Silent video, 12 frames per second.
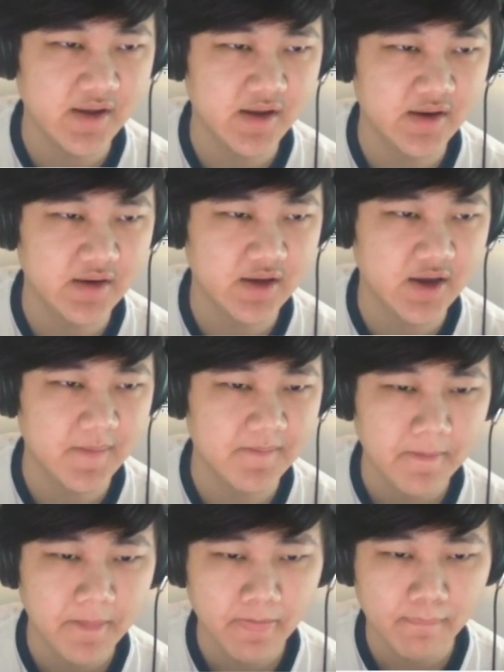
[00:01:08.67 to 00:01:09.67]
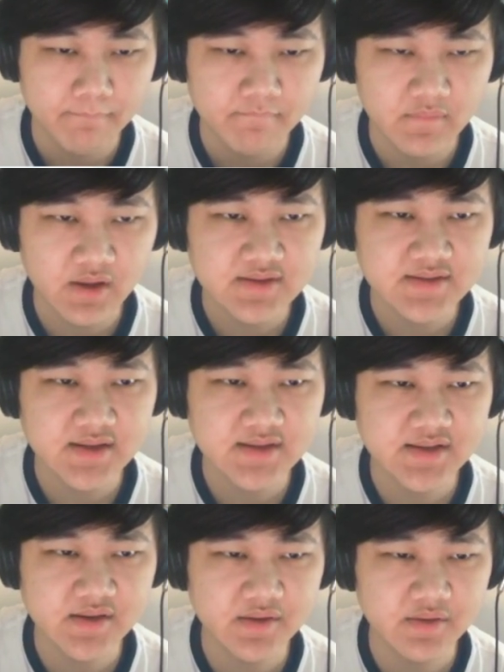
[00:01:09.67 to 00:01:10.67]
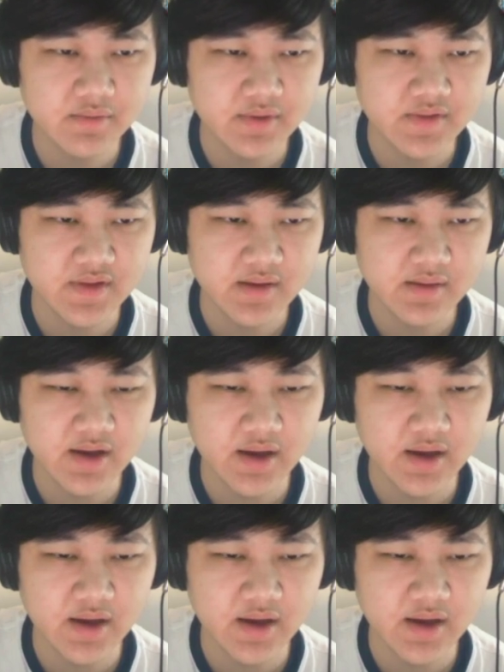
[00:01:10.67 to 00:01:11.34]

And um, yeah, let's, let's get into the grid then.